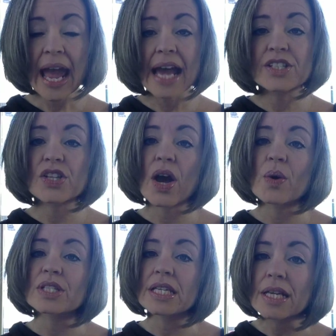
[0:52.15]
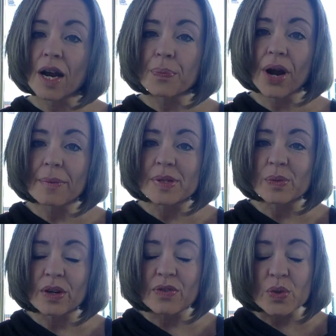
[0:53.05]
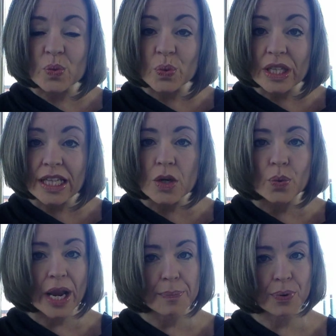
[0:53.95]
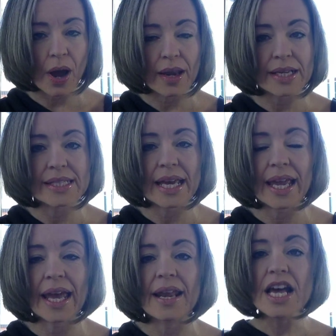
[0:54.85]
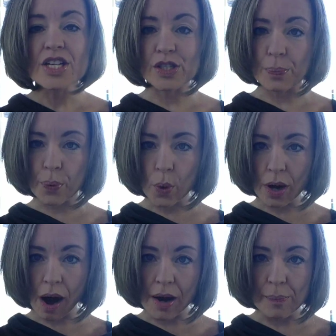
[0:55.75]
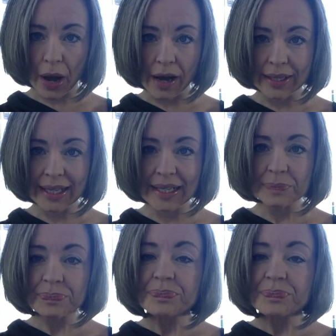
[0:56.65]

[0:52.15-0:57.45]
And so DDR prime is one of those really great products that can support our body